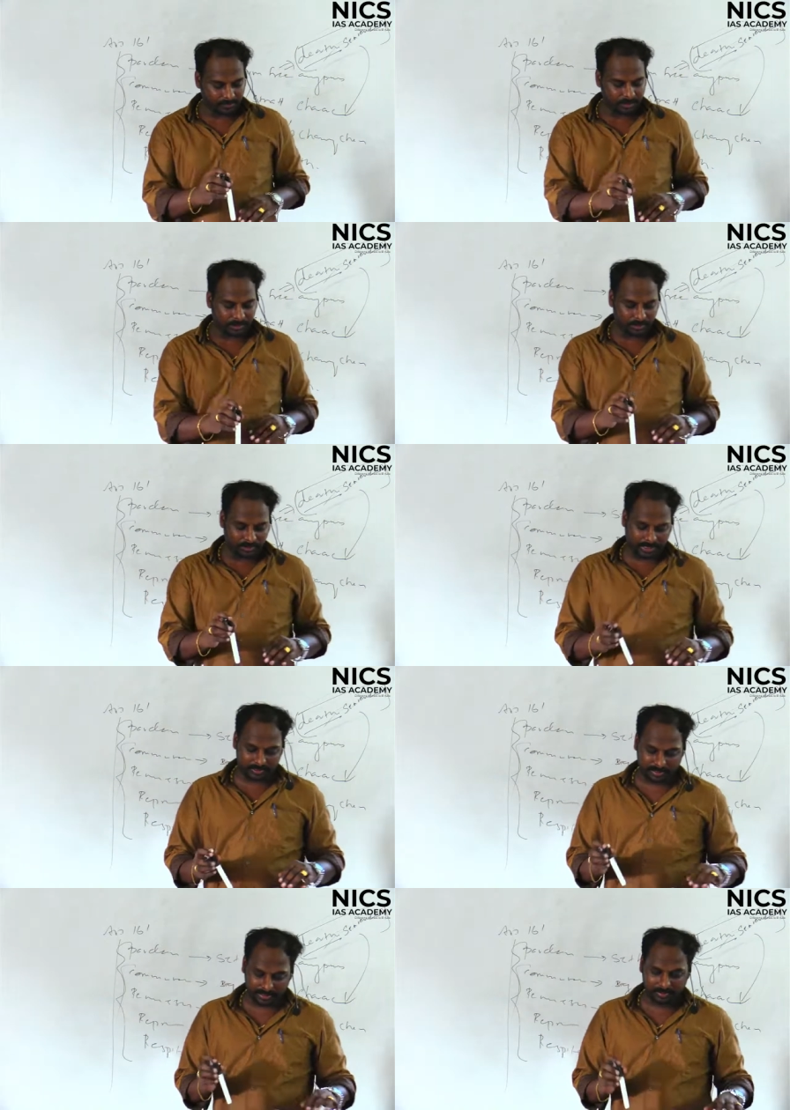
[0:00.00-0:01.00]
So that's
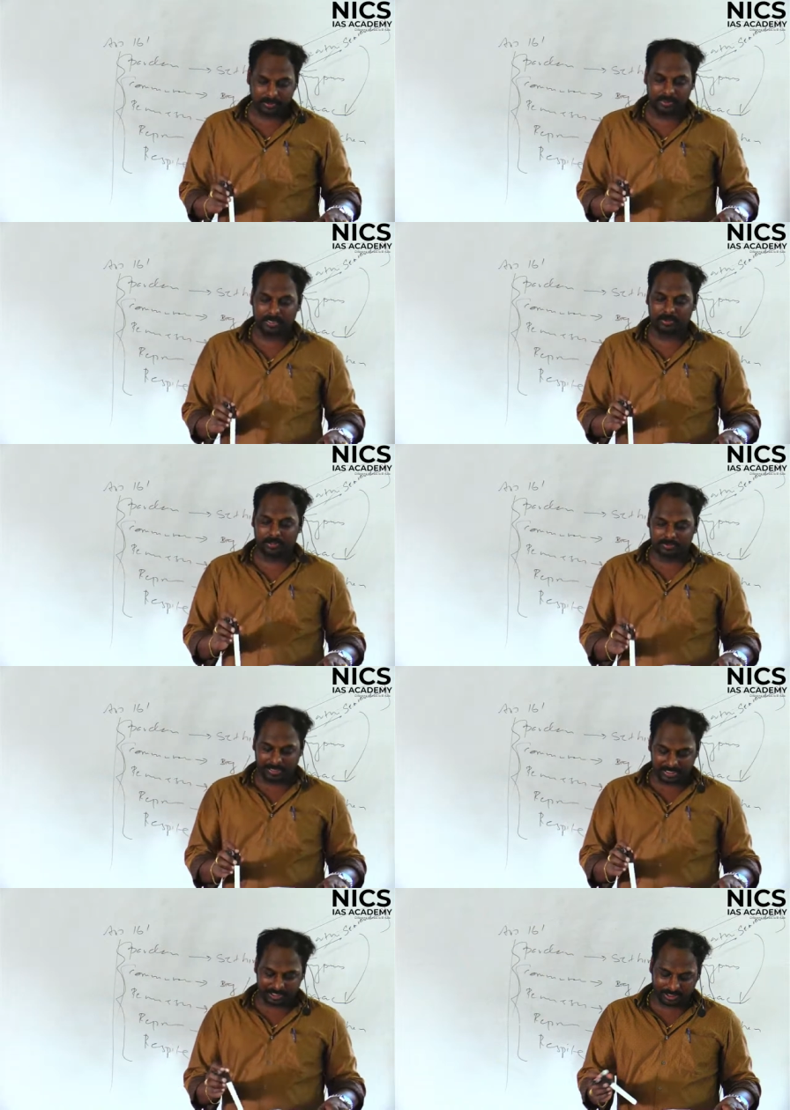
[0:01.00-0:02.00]
why it was
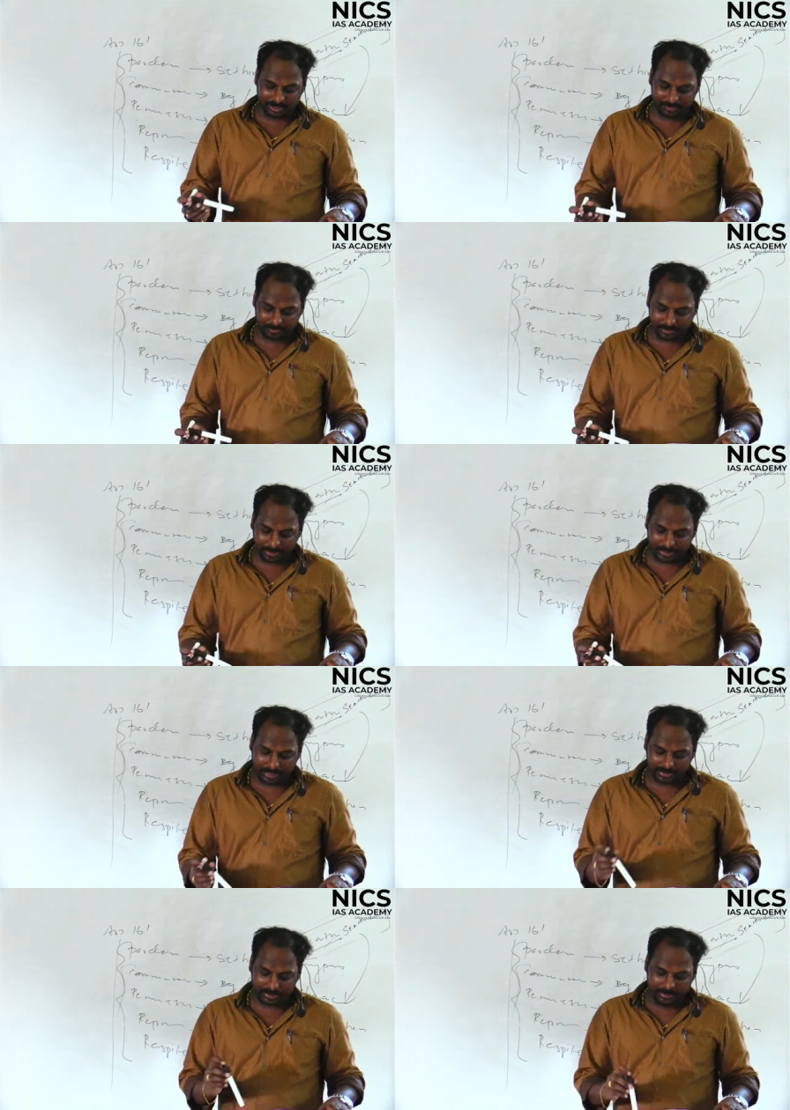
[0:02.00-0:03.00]
mentioned.
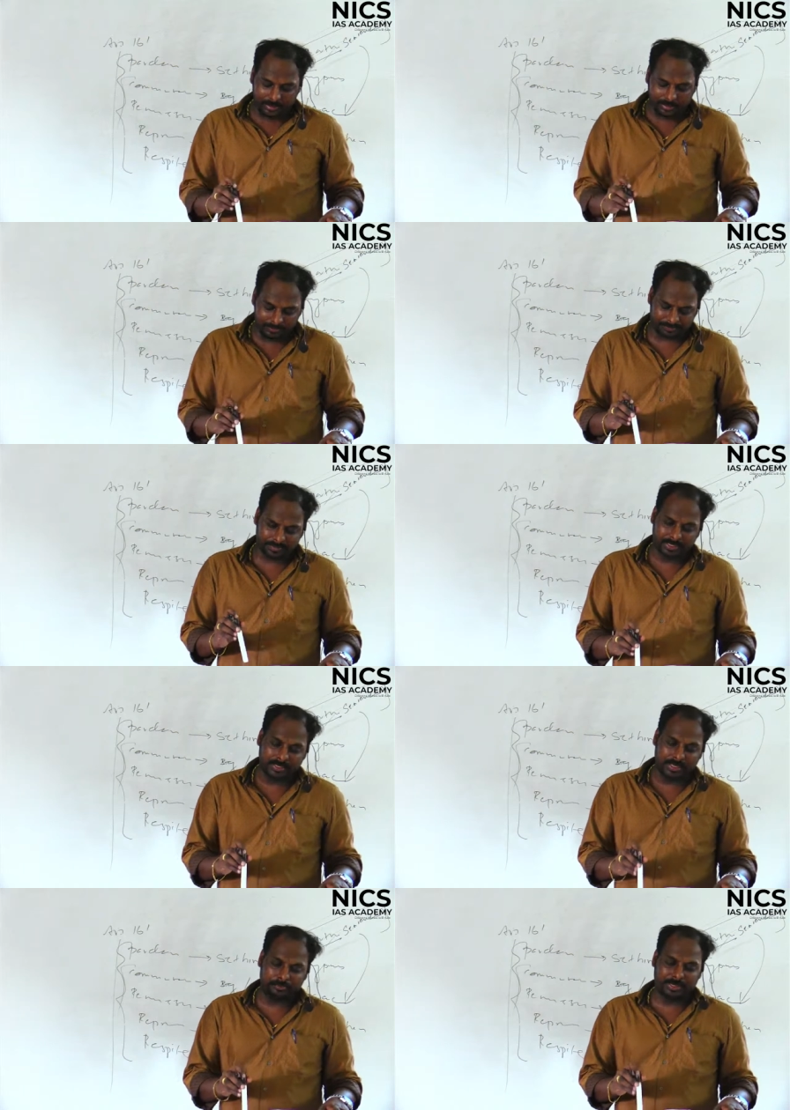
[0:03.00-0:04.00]
And then
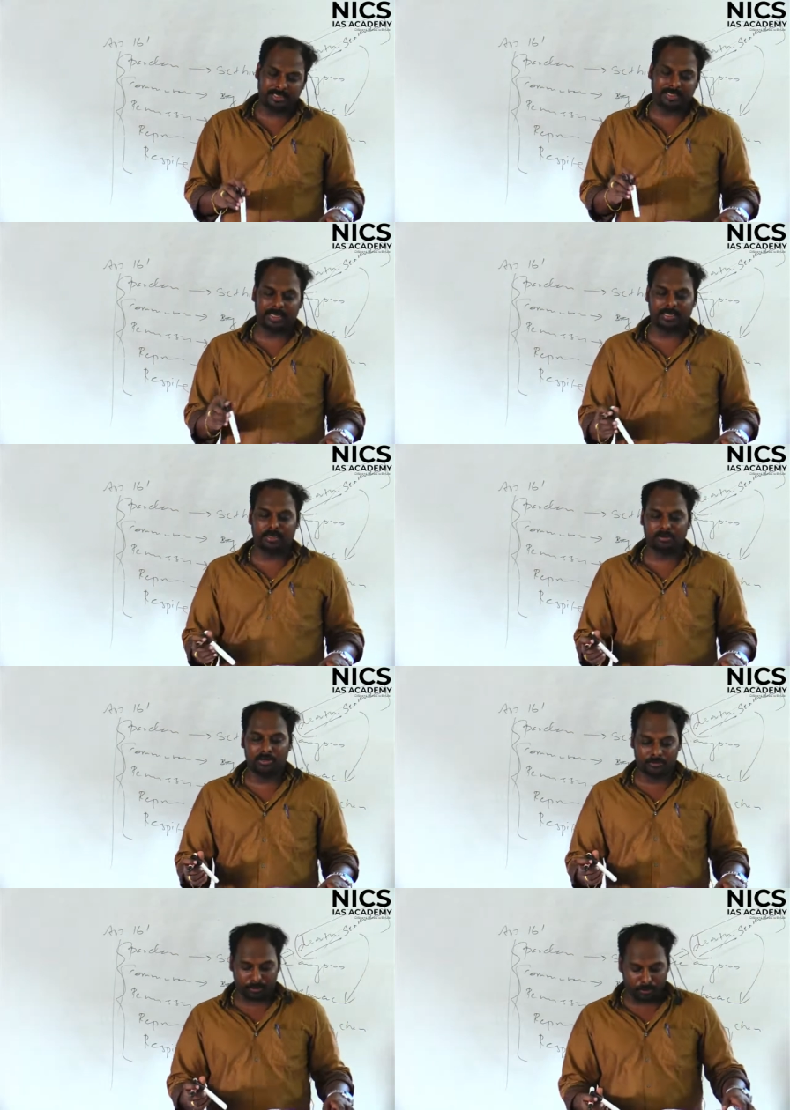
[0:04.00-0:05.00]
Now, India
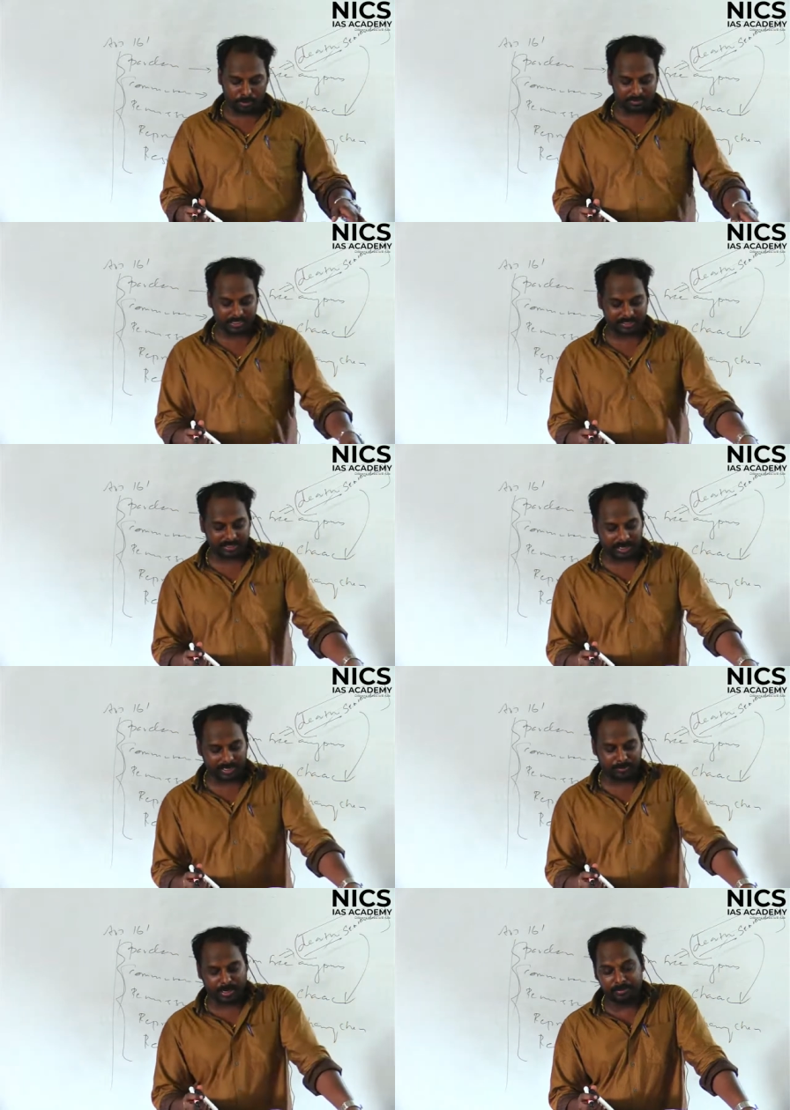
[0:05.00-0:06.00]
has problems with
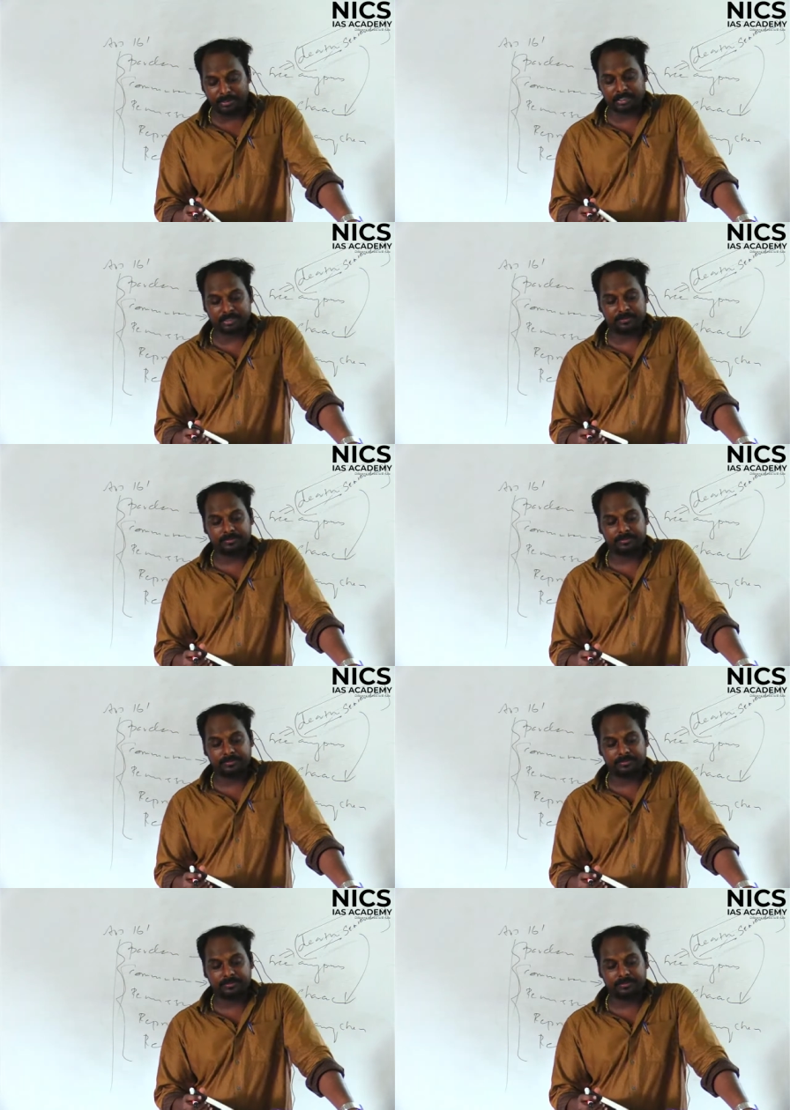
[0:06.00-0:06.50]
unemployment,